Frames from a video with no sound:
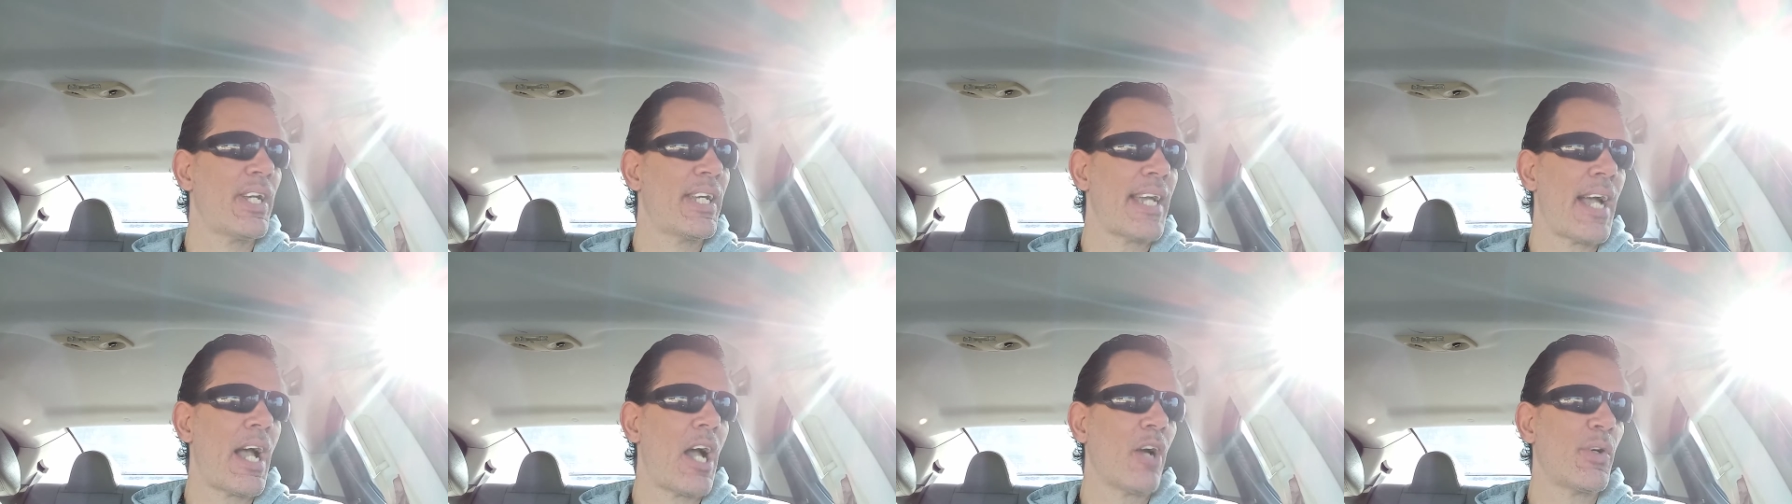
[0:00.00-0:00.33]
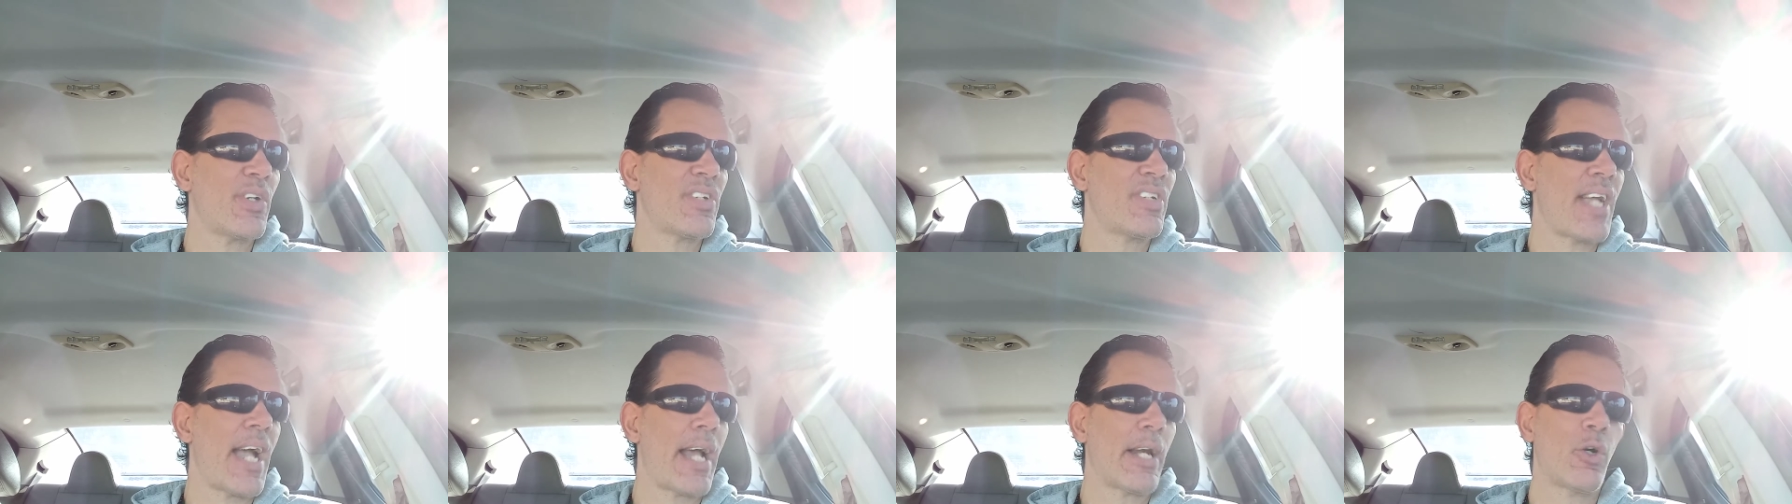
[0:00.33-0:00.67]

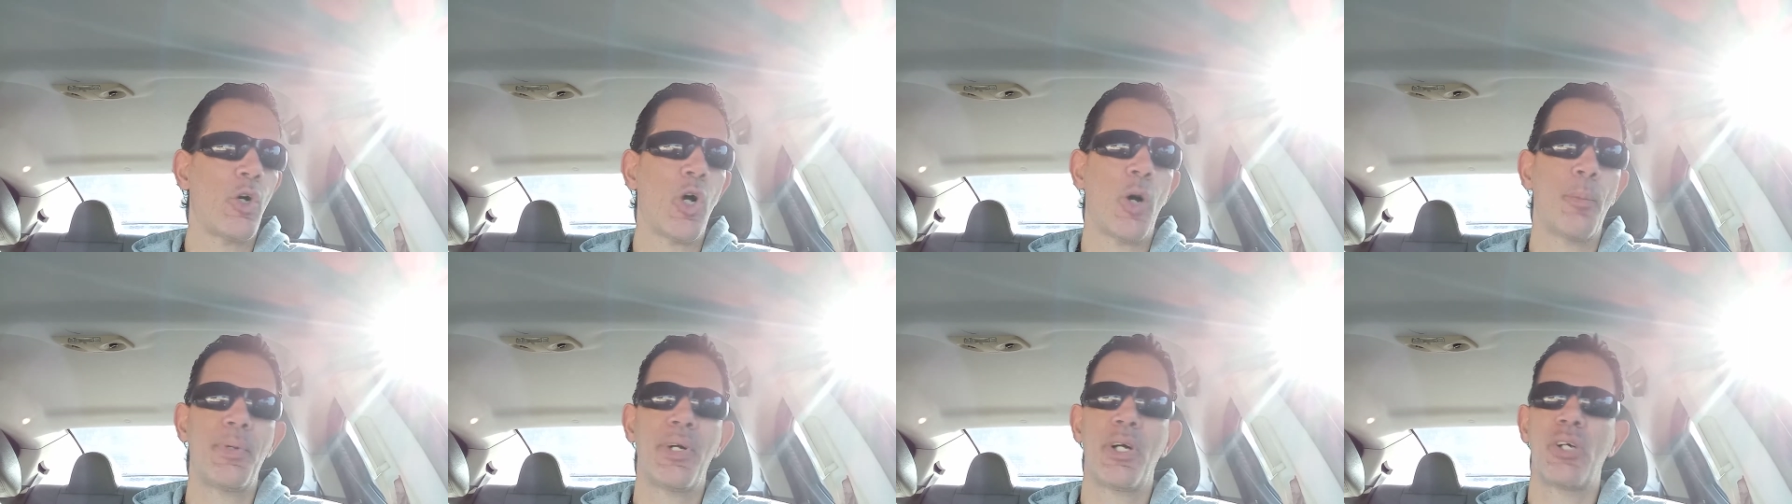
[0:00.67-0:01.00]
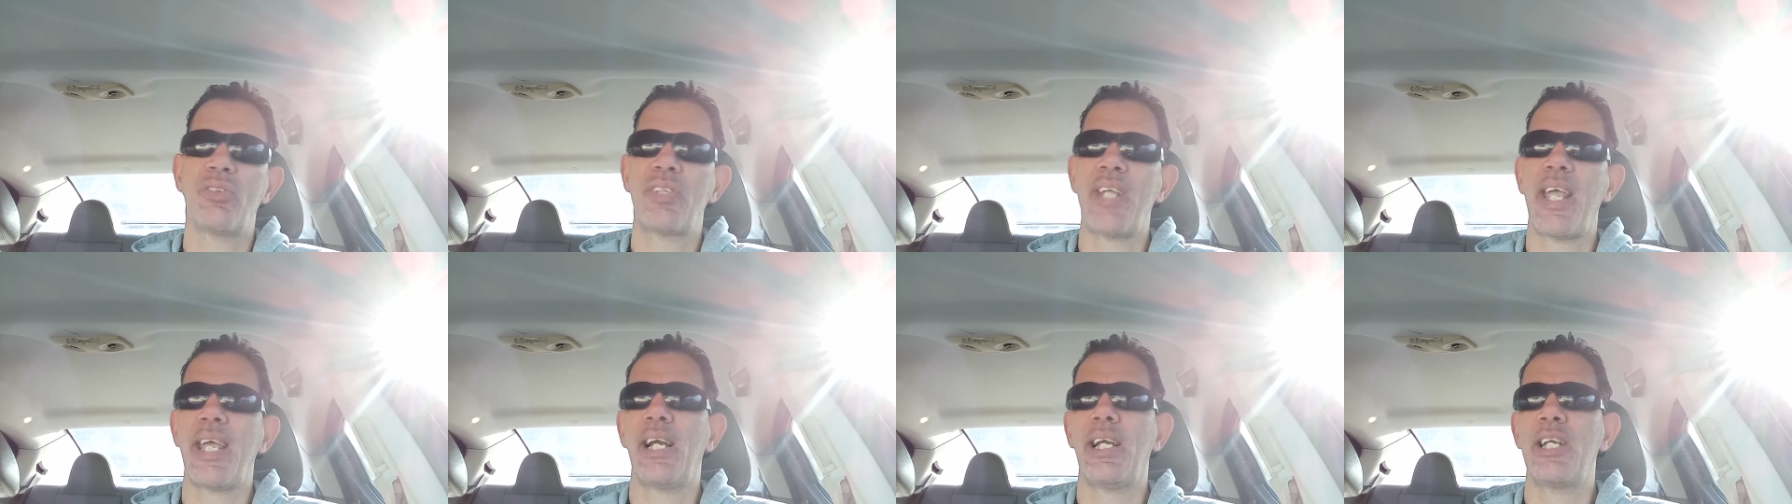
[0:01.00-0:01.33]
Calgary's got to go up there
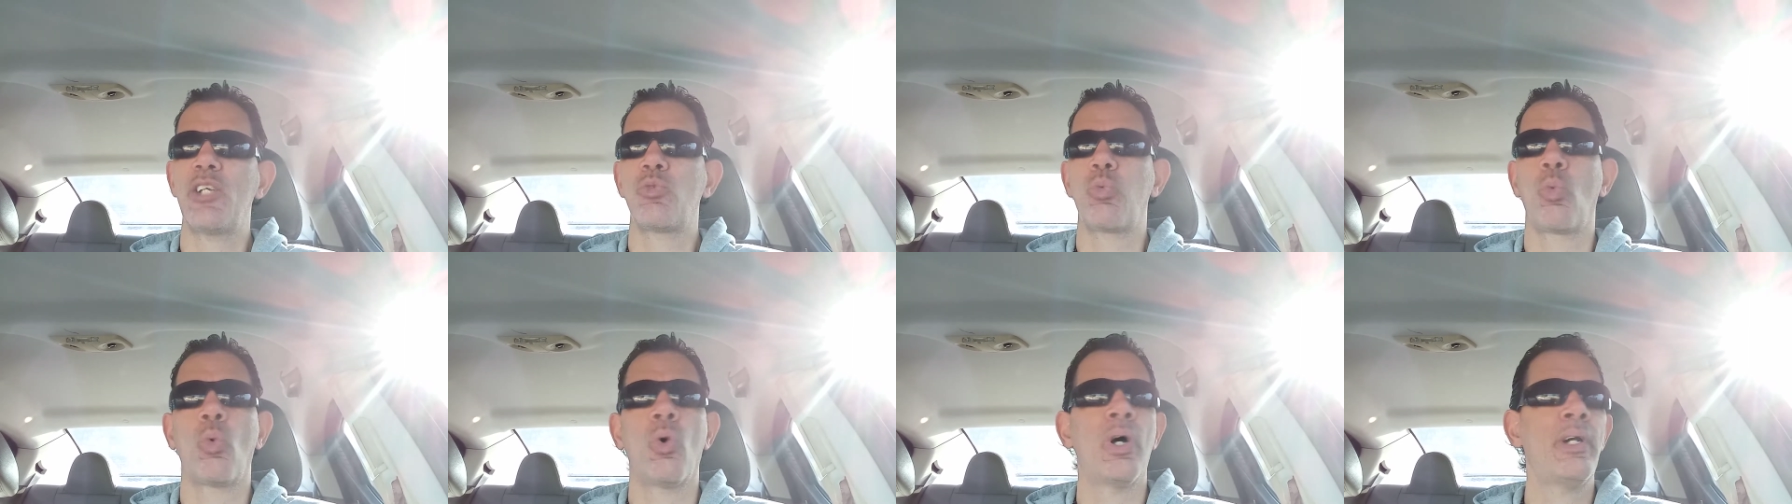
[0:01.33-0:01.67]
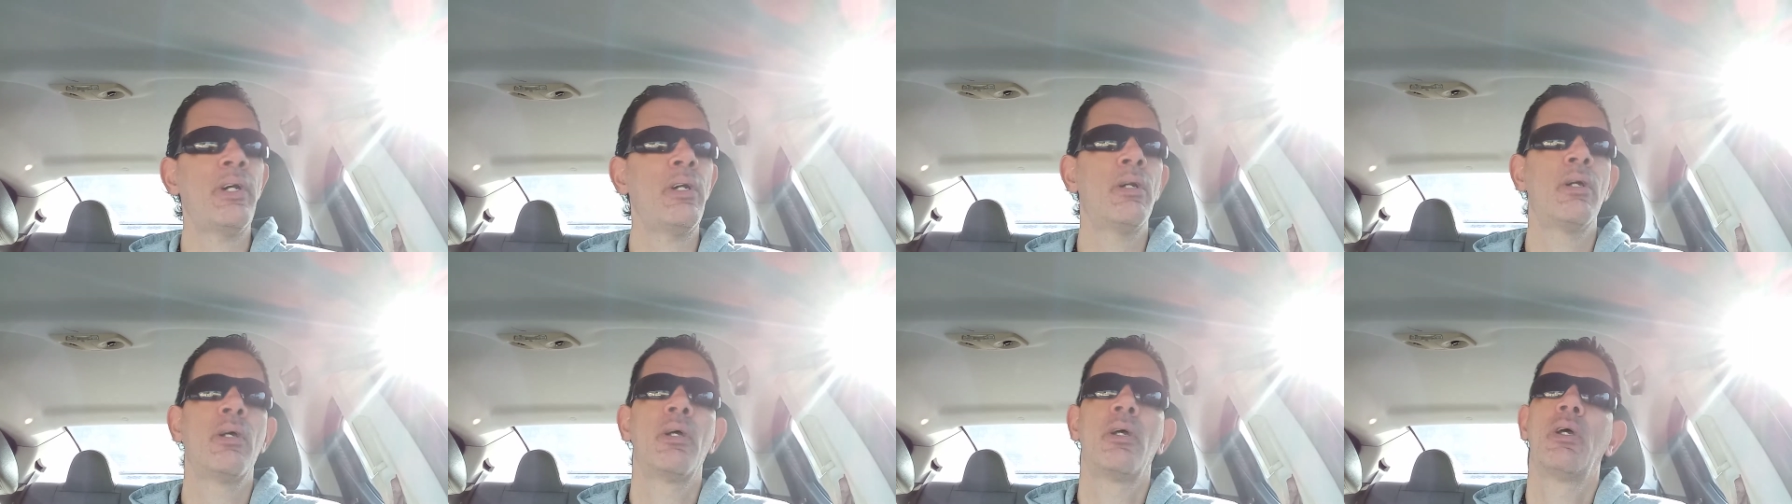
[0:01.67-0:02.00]
and take at least
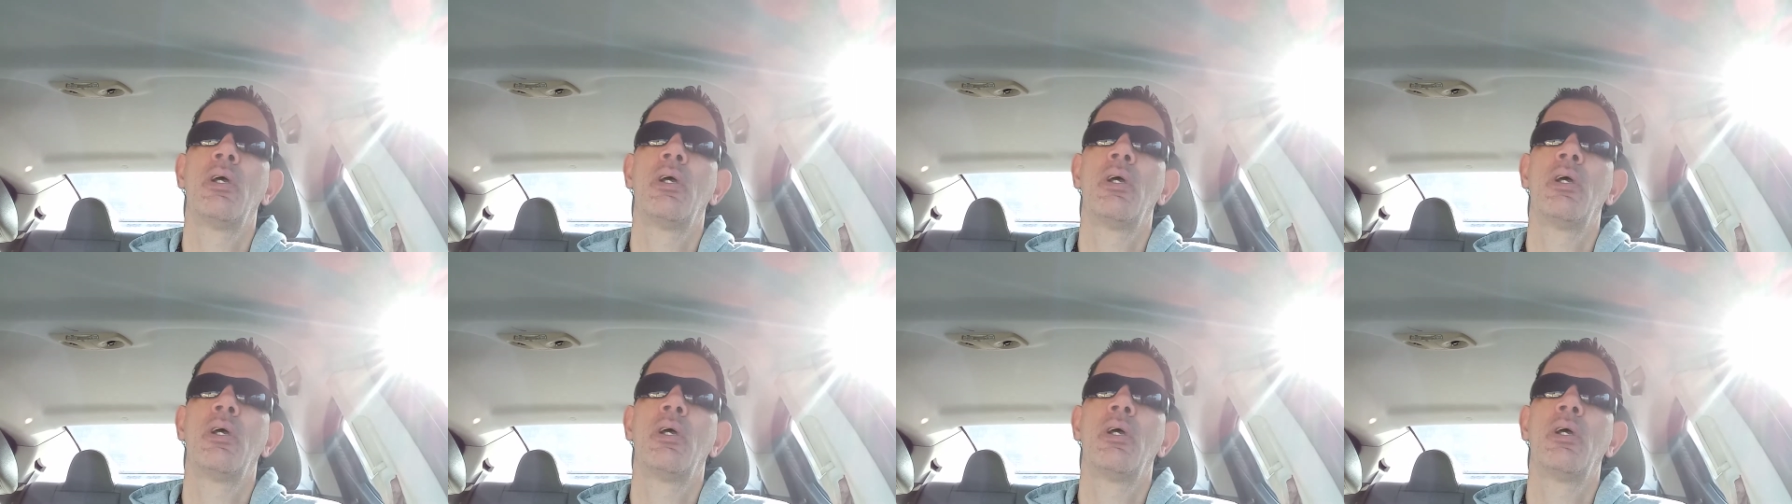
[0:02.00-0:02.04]
one.